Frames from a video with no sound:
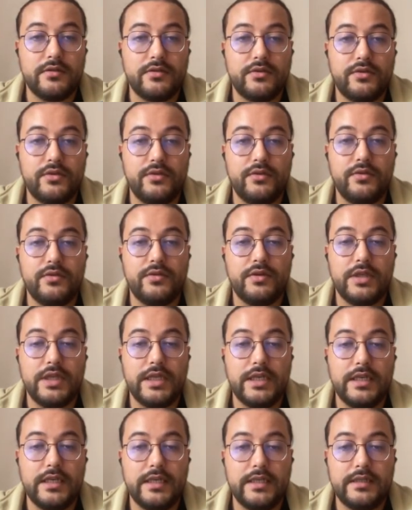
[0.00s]
2,
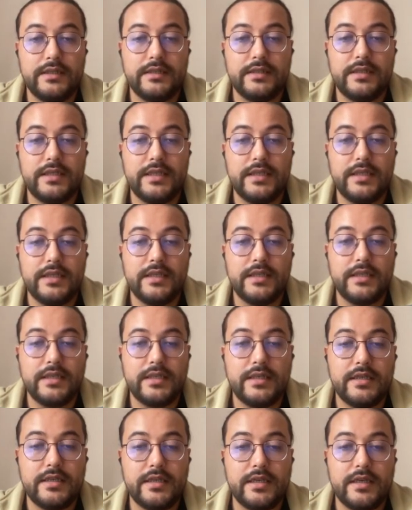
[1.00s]
3
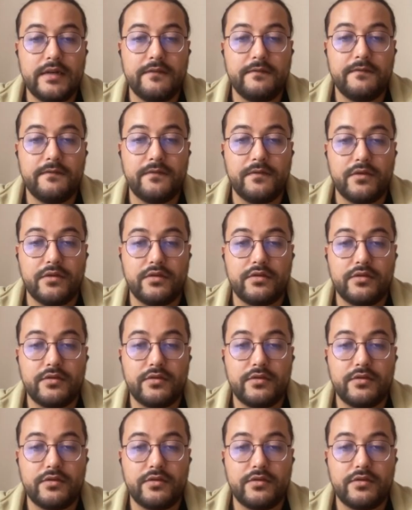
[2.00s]
and 4.